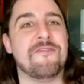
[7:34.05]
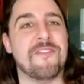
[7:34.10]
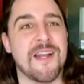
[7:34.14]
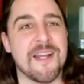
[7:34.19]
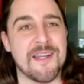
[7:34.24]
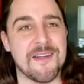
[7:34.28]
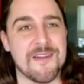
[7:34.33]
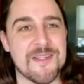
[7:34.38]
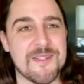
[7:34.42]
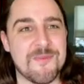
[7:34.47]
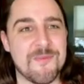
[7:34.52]

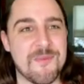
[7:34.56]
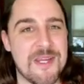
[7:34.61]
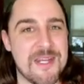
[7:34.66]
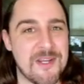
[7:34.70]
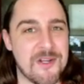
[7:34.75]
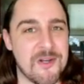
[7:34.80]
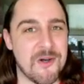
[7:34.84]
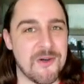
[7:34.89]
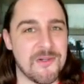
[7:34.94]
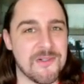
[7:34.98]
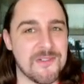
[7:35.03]
funnier is
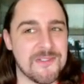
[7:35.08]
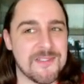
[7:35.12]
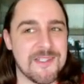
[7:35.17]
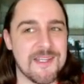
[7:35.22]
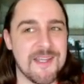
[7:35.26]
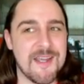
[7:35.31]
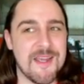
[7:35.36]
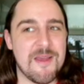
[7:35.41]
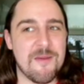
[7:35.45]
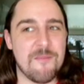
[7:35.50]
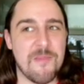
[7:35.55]

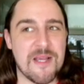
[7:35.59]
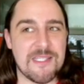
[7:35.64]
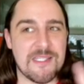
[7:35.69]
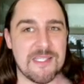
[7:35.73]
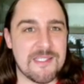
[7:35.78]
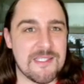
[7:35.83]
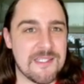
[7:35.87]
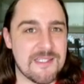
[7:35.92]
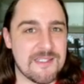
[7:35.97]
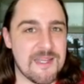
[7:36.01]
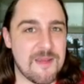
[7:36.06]
my
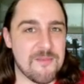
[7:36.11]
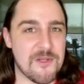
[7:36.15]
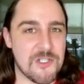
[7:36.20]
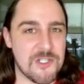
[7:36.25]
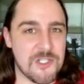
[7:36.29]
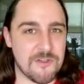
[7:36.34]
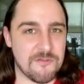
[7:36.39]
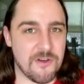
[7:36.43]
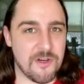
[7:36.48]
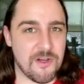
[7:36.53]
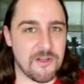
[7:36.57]
sister's name is
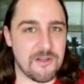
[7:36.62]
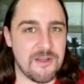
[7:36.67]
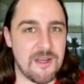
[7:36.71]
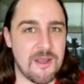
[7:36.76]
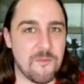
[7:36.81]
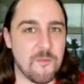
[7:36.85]
Siobhan,